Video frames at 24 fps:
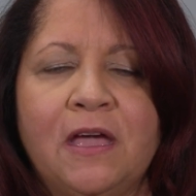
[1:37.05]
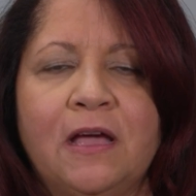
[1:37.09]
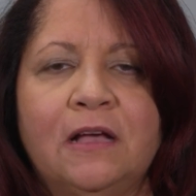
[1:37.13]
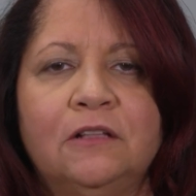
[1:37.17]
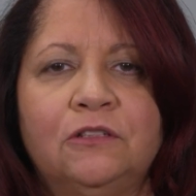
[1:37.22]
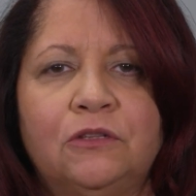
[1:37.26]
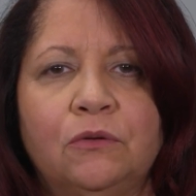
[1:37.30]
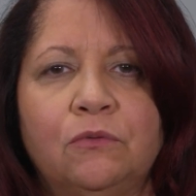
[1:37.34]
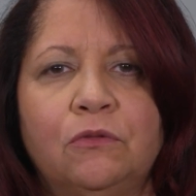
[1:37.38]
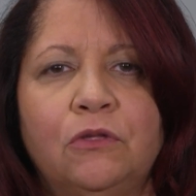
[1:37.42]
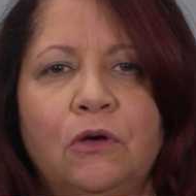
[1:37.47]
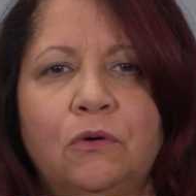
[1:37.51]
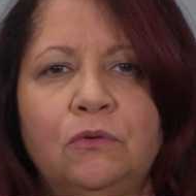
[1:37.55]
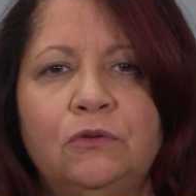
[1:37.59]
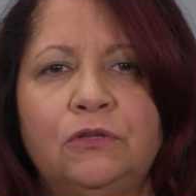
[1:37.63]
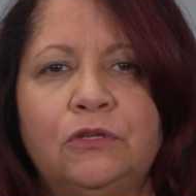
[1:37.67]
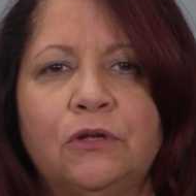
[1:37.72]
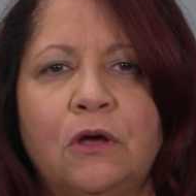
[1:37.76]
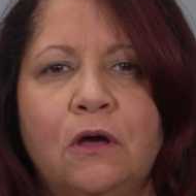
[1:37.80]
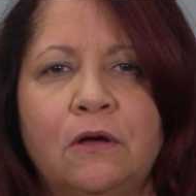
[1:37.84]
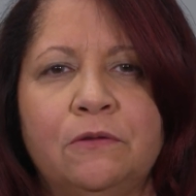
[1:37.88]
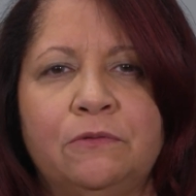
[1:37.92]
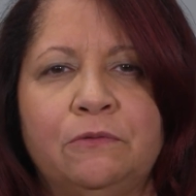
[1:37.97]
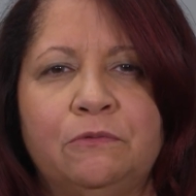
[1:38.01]
And so those,
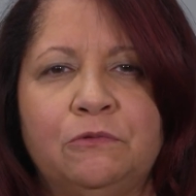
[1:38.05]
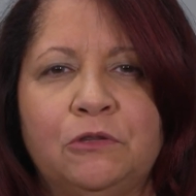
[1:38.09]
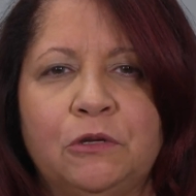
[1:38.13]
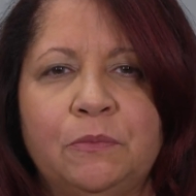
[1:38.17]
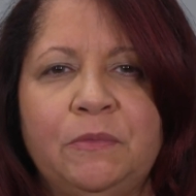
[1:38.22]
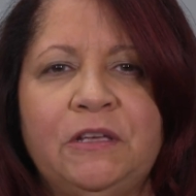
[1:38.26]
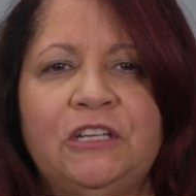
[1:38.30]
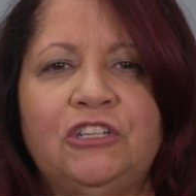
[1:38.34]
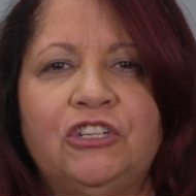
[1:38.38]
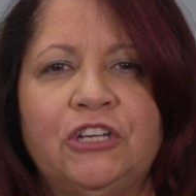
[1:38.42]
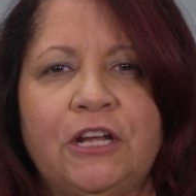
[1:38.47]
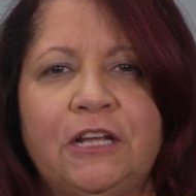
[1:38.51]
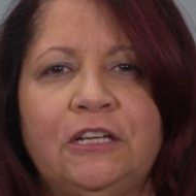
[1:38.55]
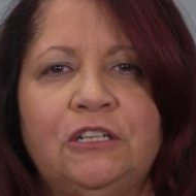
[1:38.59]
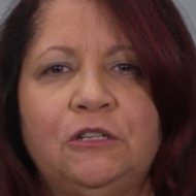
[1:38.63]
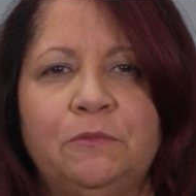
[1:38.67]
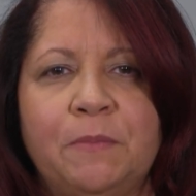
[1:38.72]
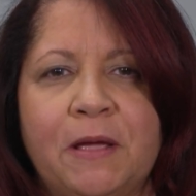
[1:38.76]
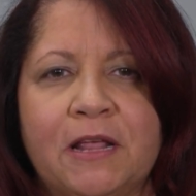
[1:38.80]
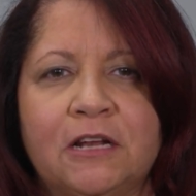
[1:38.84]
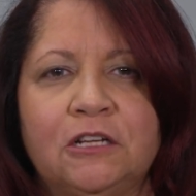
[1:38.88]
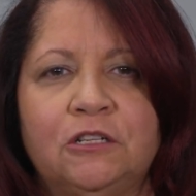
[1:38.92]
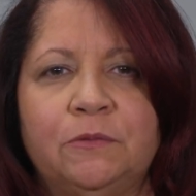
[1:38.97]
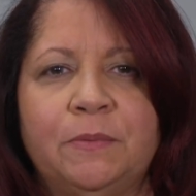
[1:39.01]
to me, change
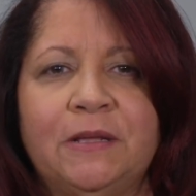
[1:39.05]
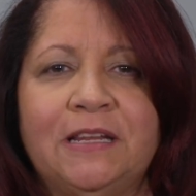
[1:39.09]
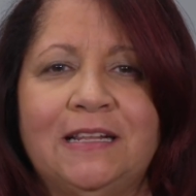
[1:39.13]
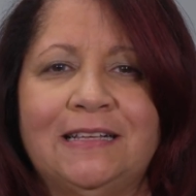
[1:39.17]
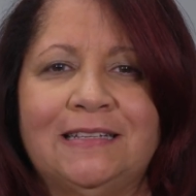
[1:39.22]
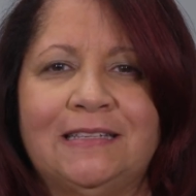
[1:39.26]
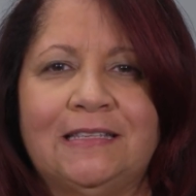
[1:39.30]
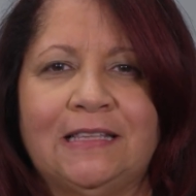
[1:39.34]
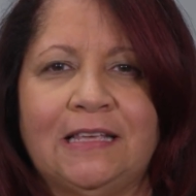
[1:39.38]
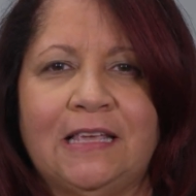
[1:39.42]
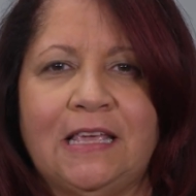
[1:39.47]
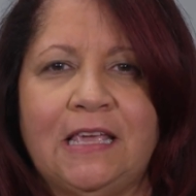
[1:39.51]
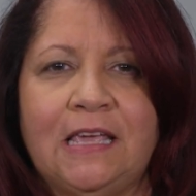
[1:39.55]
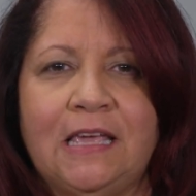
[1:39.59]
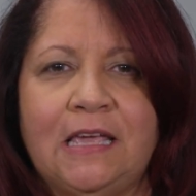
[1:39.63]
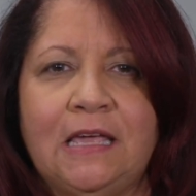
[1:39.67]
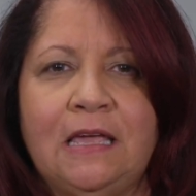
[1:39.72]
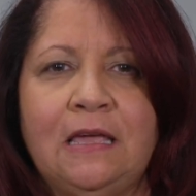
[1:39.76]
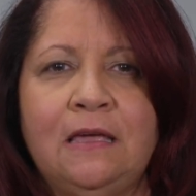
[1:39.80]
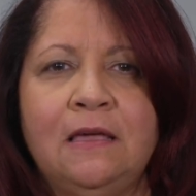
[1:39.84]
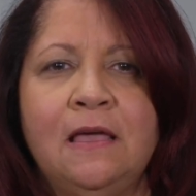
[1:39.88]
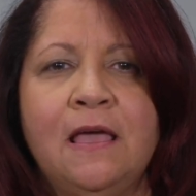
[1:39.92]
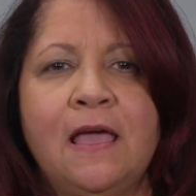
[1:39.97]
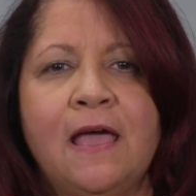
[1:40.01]
management is the
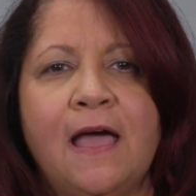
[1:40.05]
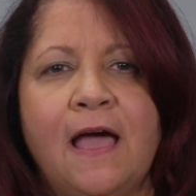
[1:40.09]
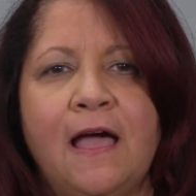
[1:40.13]
key,